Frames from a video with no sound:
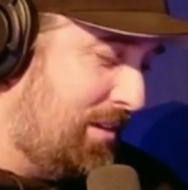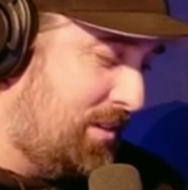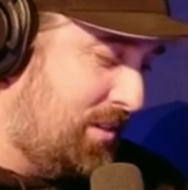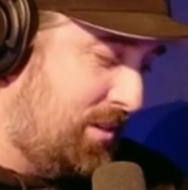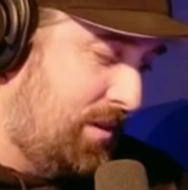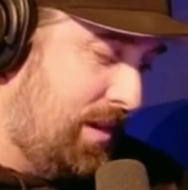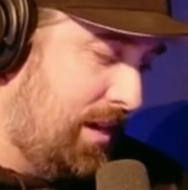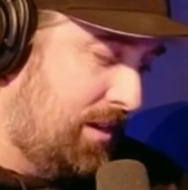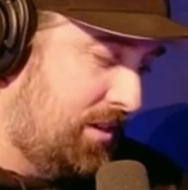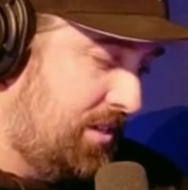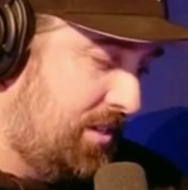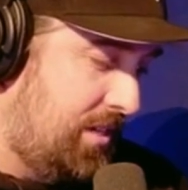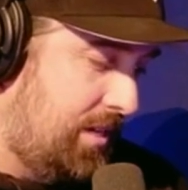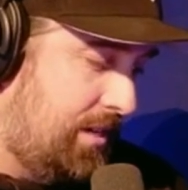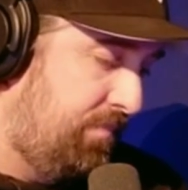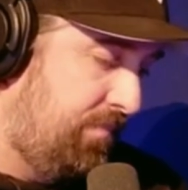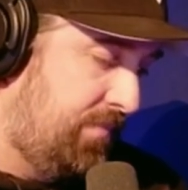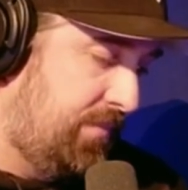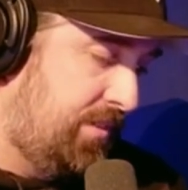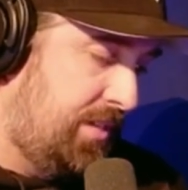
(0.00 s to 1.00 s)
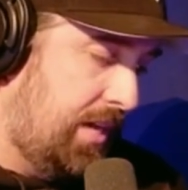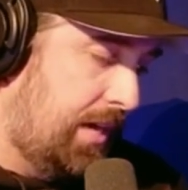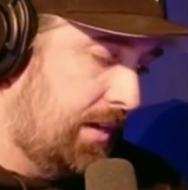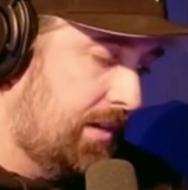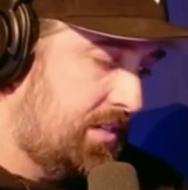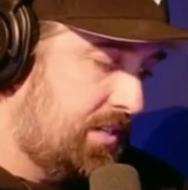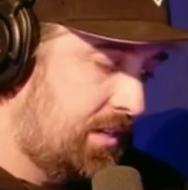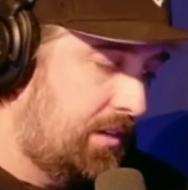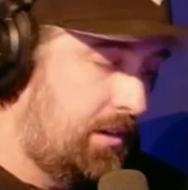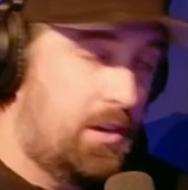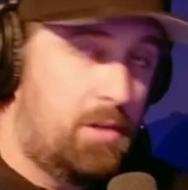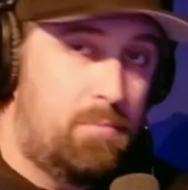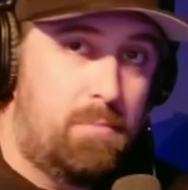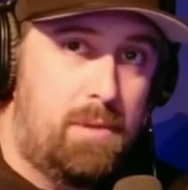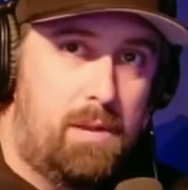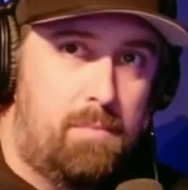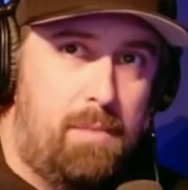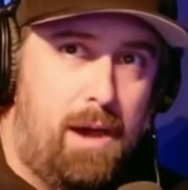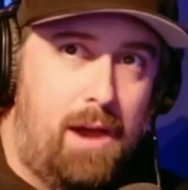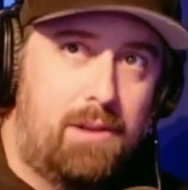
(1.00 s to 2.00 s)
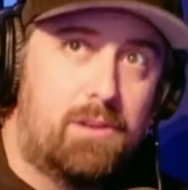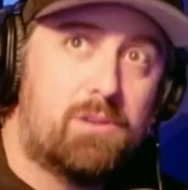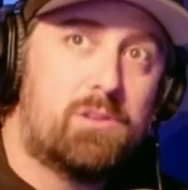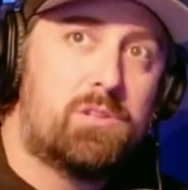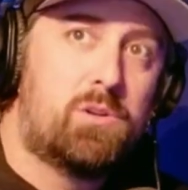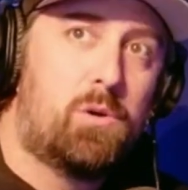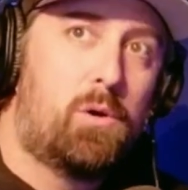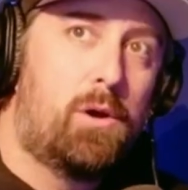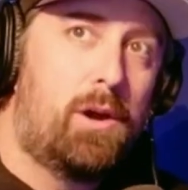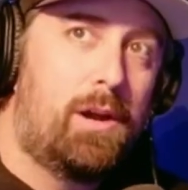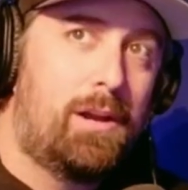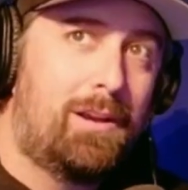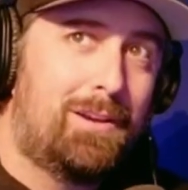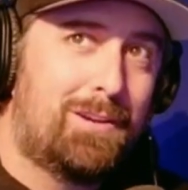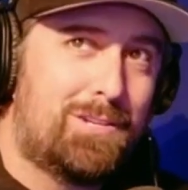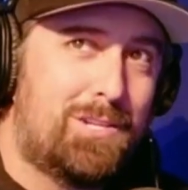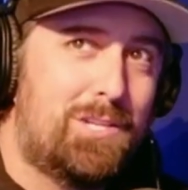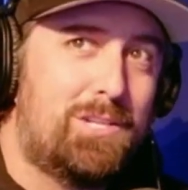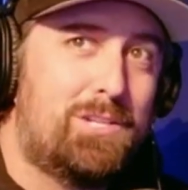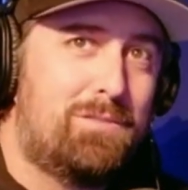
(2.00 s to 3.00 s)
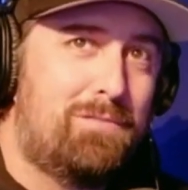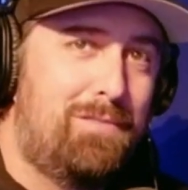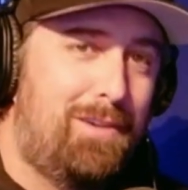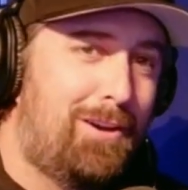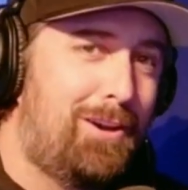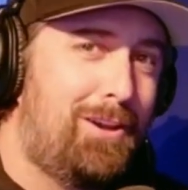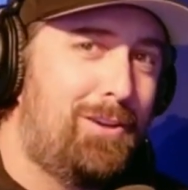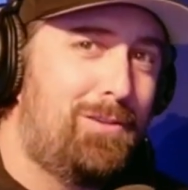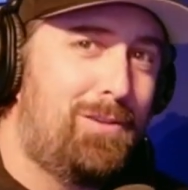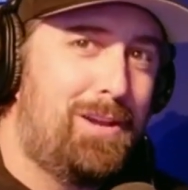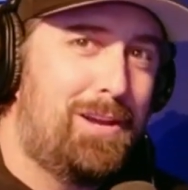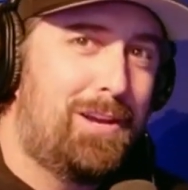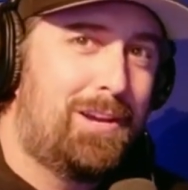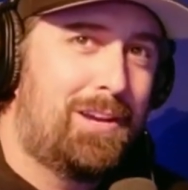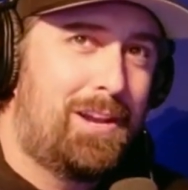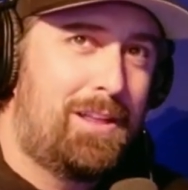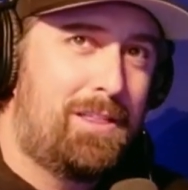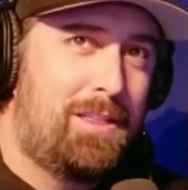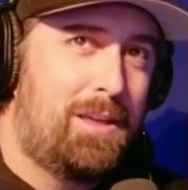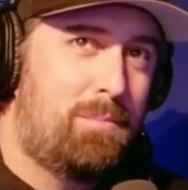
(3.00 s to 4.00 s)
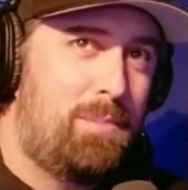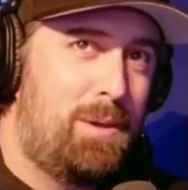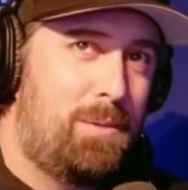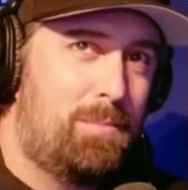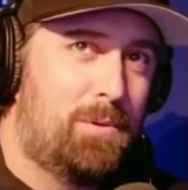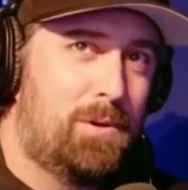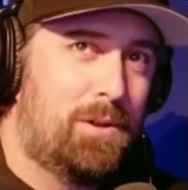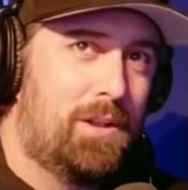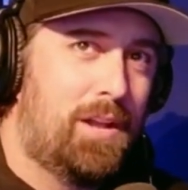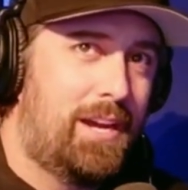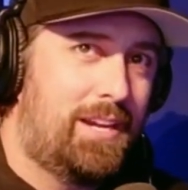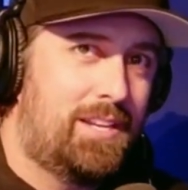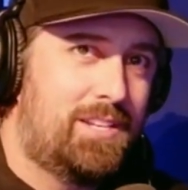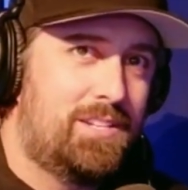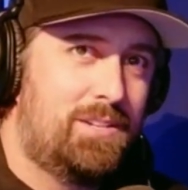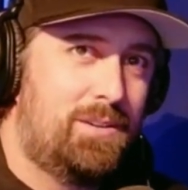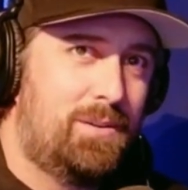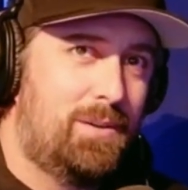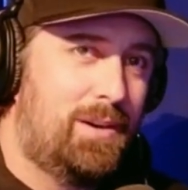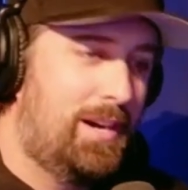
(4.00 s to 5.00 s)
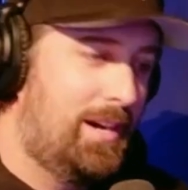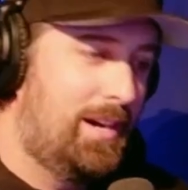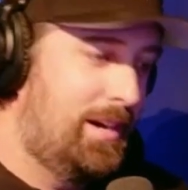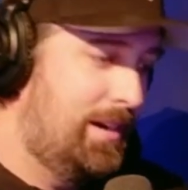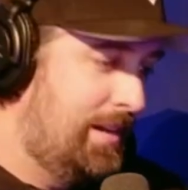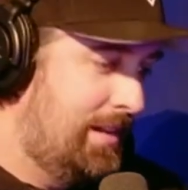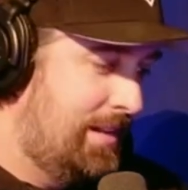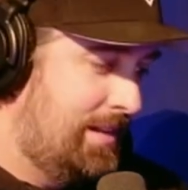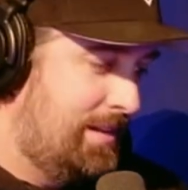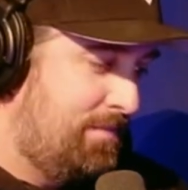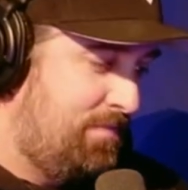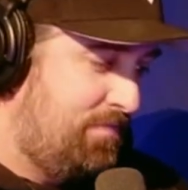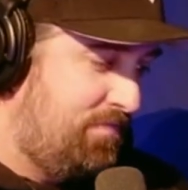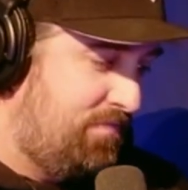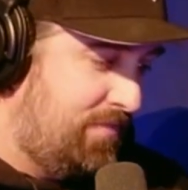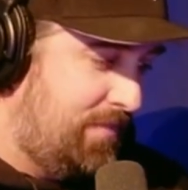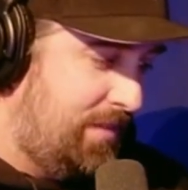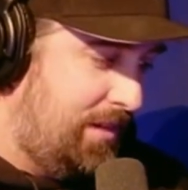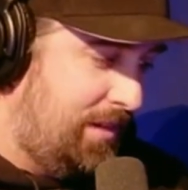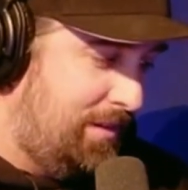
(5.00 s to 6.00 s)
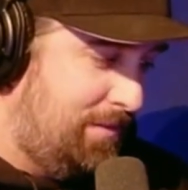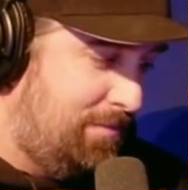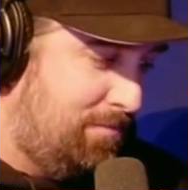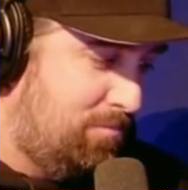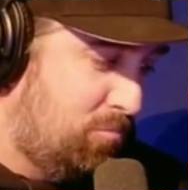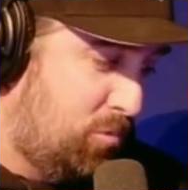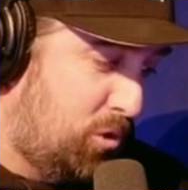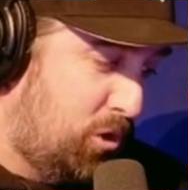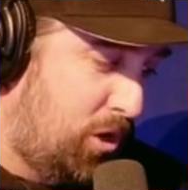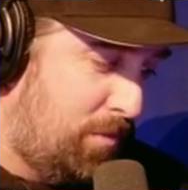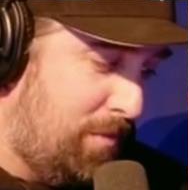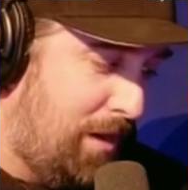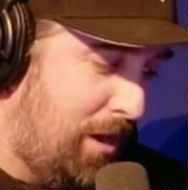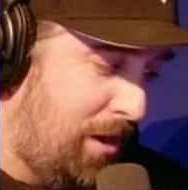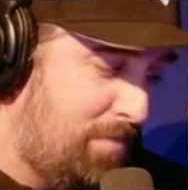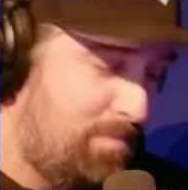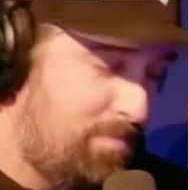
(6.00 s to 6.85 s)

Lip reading: So Nelson, tell us a little bit about your story, because it's very unique, and I think people would like to learn about it.